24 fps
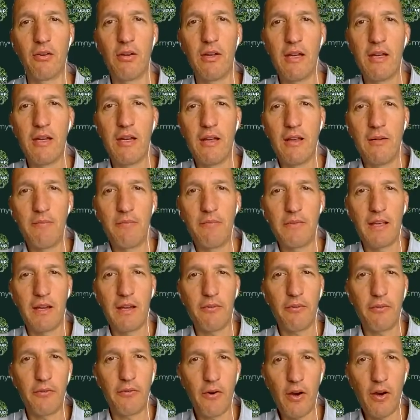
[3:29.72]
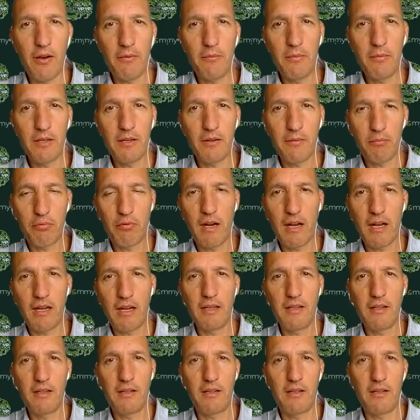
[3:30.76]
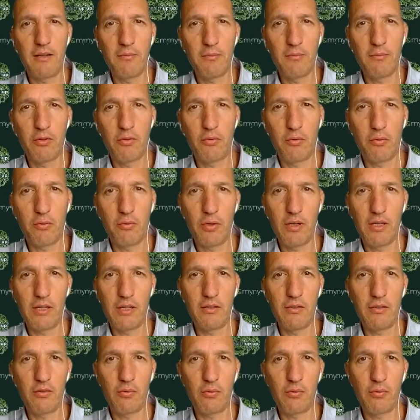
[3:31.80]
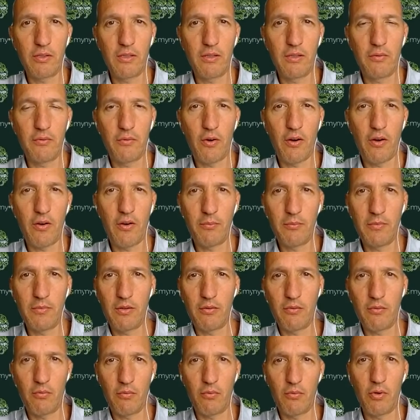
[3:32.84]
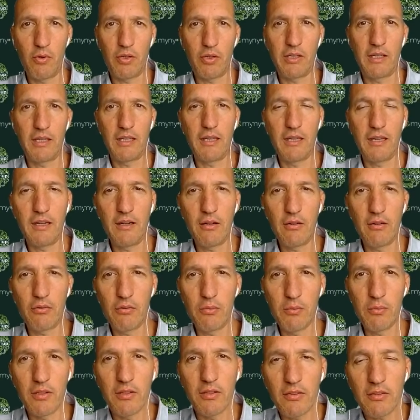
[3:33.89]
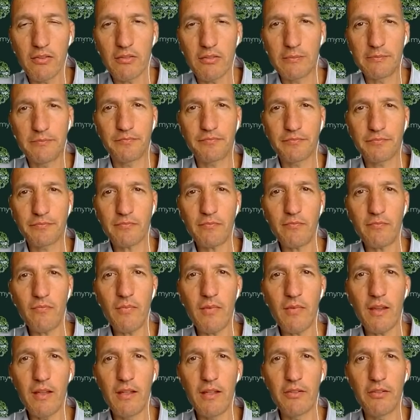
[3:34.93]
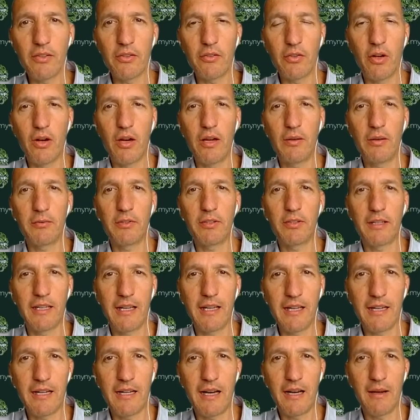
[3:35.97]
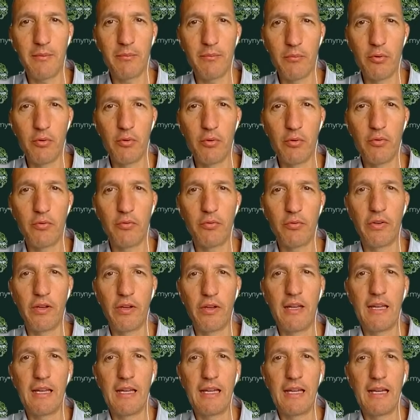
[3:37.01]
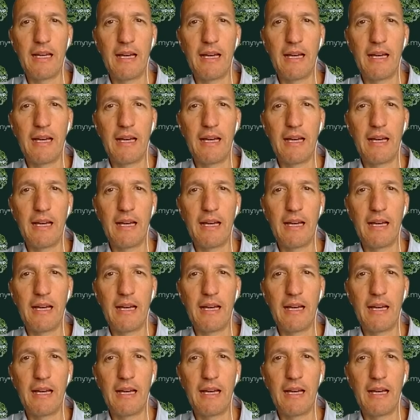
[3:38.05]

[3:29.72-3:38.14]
So that 5-minute break in between the 25-minute working increments is a time to get up, move,